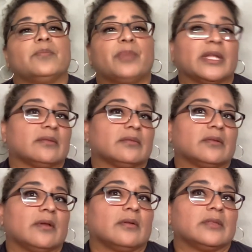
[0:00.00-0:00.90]
But
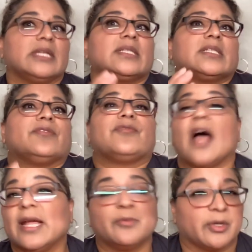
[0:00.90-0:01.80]
let's
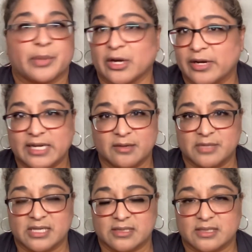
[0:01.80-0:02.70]
define what a perineum
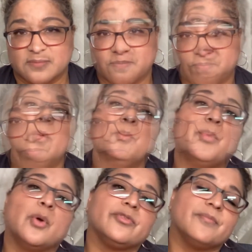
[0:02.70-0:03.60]
is.
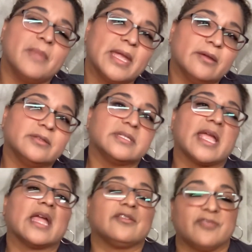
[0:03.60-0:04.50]
Both males
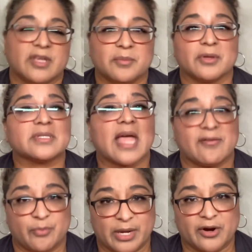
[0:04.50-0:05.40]
and females have
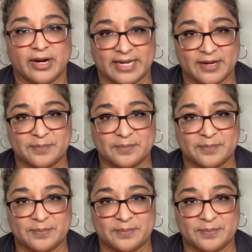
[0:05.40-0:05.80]
a perineum.